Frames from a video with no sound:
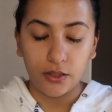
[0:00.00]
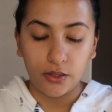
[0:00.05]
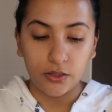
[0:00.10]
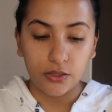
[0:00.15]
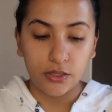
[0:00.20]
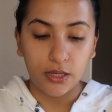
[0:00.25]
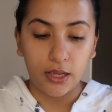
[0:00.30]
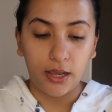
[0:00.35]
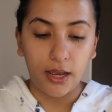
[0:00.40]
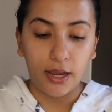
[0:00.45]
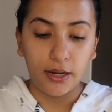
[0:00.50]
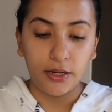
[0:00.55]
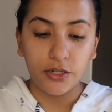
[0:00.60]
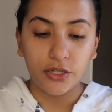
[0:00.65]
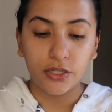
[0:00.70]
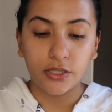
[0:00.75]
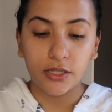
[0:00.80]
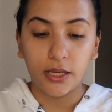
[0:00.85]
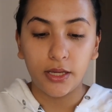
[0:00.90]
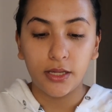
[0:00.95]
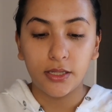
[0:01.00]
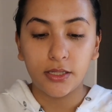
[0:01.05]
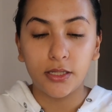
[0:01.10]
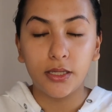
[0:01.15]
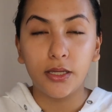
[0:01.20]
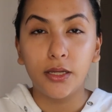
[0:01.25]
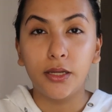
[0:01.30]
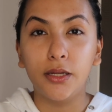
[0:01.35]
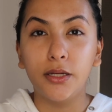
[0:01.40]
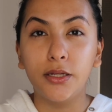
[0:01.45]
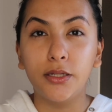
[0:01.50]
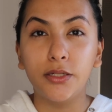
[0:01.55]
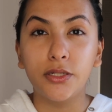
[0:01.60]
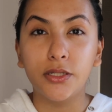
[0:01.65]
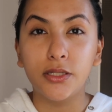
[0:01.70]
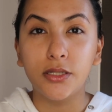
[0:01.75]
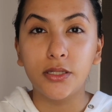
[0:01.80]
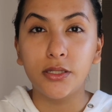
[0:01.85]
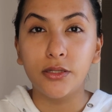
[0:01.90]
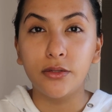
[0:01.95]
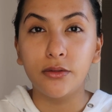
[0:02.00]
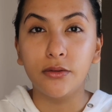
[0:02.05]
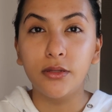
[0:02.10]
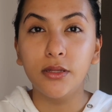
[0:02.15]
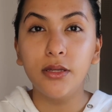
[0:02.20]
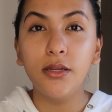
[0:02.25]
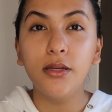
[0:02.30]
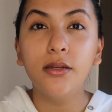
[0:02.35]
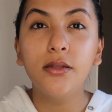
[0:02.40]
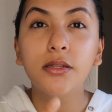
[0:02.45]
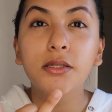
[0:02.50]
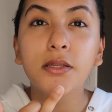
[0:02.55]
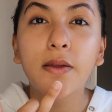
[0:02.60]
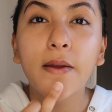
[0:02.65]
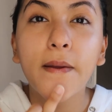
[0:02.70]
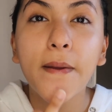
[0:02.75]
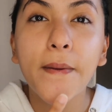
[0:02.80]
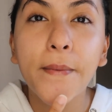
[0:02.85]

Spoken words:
So I kind of just like to just do this.